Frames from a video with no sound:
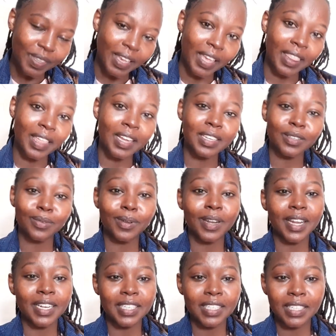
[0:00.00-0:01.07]
And that is what
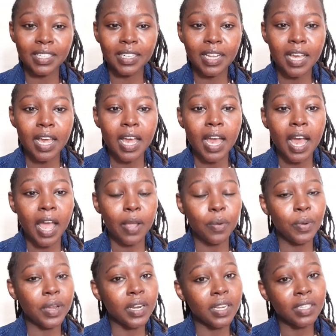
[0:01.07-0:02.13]
I did. I
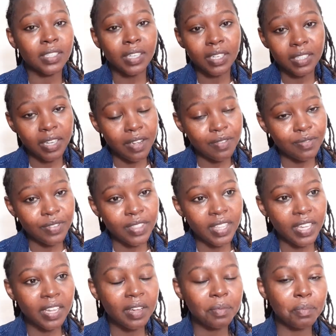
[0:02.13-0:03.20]
went and checked everything,